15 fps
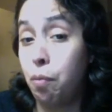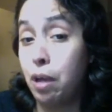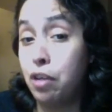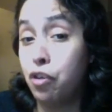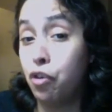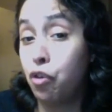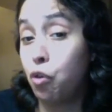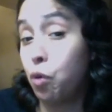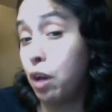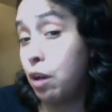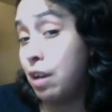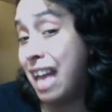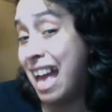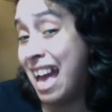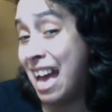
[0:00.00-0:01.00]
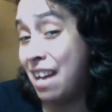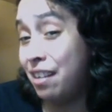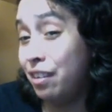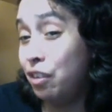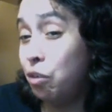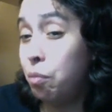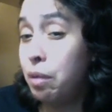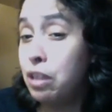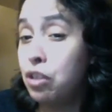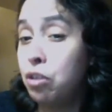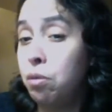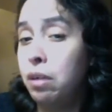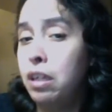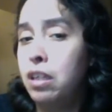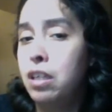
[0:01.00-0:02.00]
I just thought I'd add a little bit
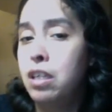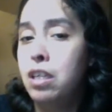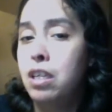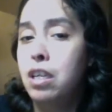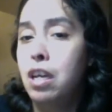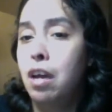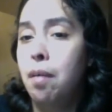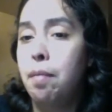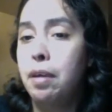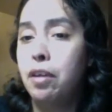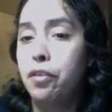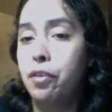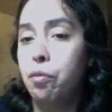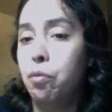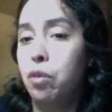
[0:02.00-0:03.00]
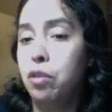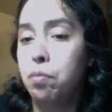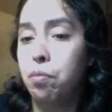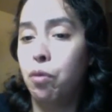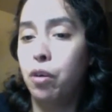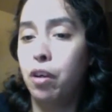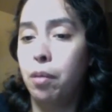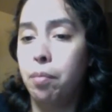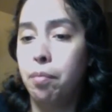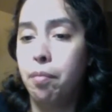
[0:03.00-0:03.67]
to it because it was brought up.